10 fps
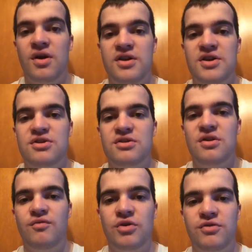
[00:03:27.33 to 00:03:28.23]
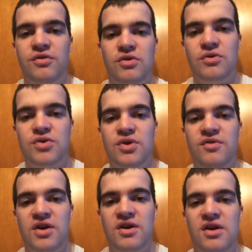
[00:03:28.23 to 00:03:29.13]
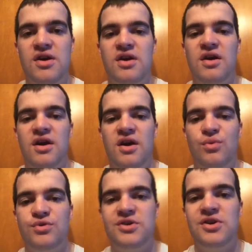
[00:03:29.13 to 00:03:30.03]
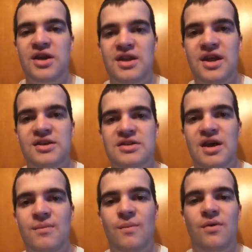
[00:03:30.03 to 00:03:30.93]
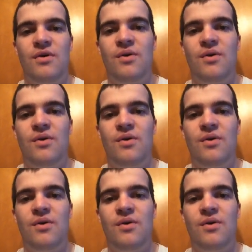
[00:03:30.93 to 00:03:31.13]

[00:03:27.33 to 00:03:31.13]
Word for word: edition of Will's Fifth Quarter Trivia. Uh, we'll see you again next time.